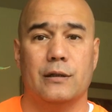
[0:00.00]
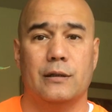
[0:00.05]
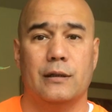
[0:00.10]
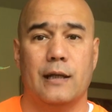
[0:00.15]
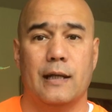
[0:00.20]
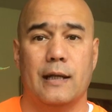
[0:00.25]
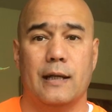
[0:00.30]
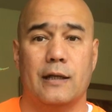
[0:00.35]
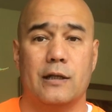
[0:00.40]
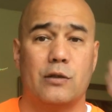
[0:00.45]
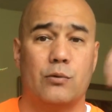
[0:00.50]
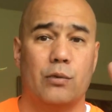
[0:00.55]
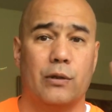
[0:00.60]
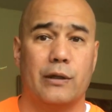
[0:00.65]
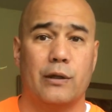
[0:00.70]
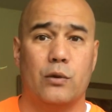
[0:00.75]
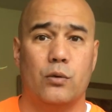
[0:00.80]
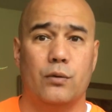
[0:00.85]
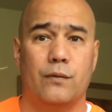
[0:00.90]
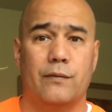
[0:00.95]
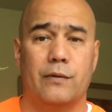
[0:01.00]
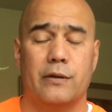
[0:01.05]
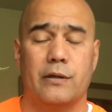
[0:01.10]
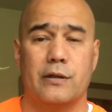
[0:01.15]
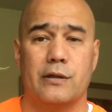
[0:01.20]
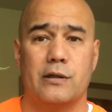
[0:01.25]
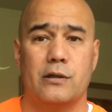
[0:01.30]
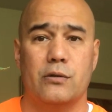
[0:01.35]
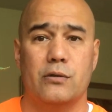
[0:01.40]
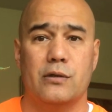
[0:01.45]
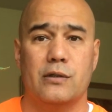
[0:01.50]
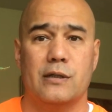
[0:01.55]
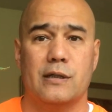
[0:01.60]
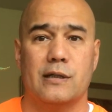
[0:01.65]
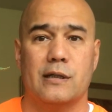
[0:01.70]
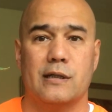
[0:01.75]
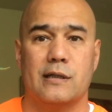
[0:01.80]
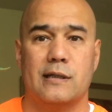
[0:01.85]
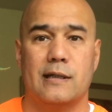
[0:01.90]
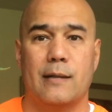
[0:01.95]
And it's really cool for the students.
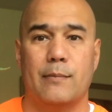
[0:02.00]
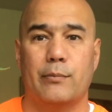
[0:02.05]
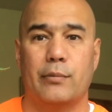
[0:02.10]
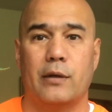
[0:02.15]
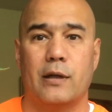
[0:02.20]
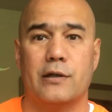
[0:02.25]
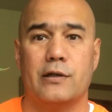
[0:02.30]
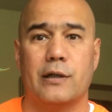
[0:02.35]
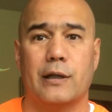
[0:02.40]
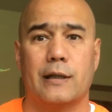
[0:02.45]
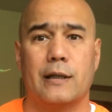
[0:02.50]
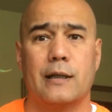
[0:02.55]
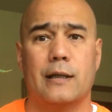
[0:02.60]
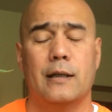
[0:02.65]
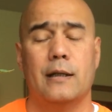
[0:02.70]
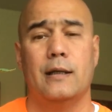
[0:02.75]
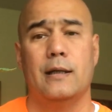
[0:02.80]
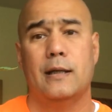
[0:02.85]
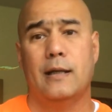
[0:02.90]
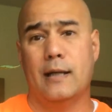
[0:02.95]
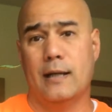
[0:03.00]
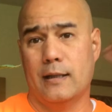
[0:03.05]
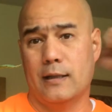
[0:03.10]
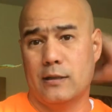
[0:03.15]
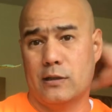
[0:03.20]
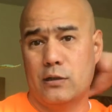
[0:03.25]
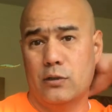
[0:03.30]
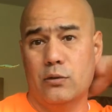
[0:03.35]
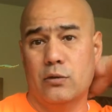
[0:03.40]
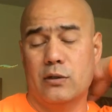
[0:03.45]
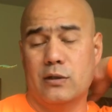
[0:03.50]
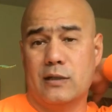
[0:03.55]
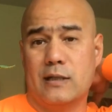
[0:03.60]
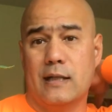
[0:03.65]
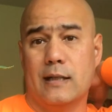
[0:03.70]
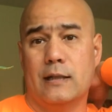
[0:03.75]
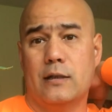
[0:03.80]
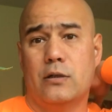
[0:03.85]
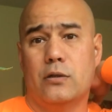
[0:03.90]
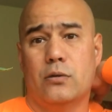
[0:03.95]
It's a STEM project, and the students
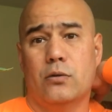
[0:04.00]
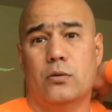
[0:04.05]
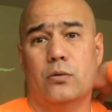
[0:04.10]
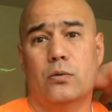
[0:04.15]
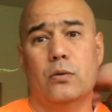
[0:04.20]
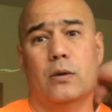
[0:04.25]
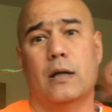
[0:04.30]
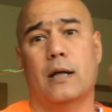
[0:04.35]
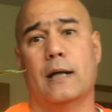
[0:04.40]
get to